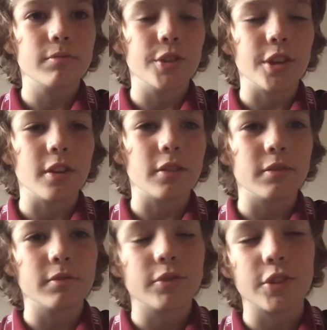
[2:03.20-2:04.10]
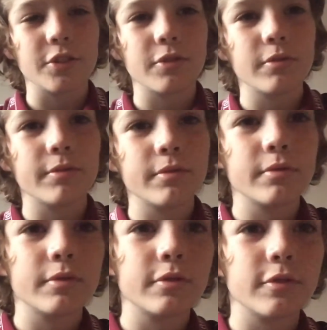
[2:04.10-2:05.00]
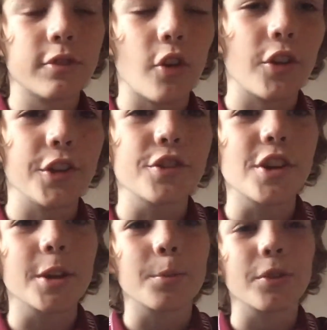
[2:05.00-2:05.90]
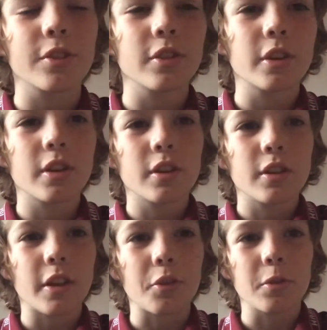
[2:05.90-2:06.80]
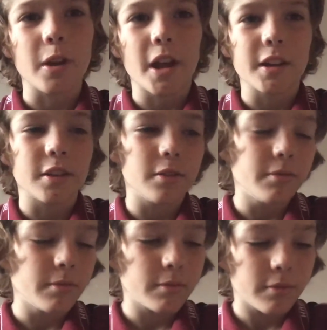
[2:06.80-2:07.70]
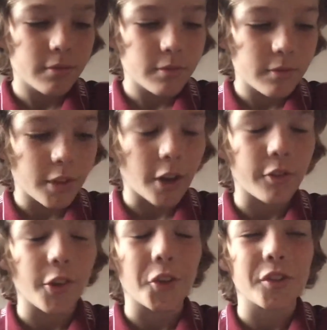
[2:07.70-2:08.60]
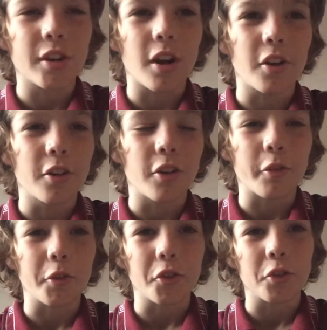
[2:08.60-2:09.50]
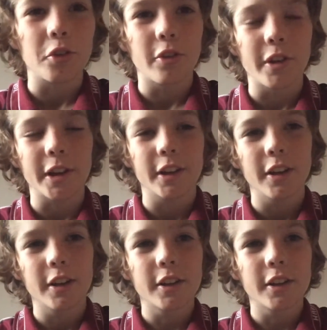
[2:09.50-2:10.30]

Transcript: You know, just follow your dreams. That's what I did. I first started off with scootering.